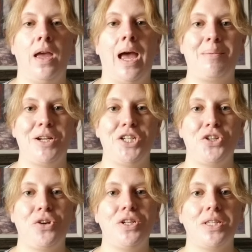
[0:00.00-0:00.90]
I'm going to
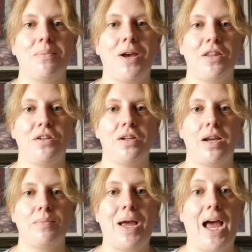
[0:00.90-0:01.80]
show you some other
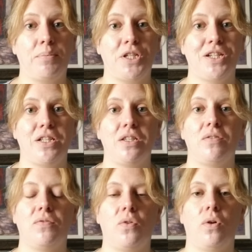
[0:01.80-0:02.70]
options
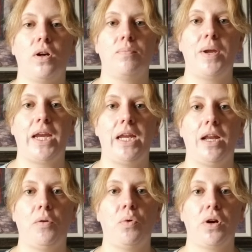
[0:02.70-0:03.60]
for making
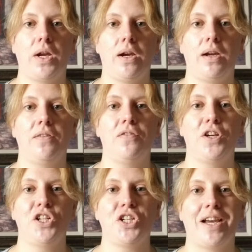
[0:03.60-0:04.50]
a work area for
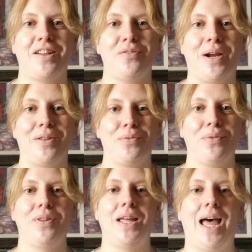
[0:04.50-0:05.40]
your child around
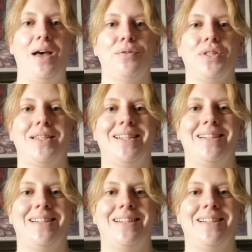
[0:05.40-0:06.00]
the house.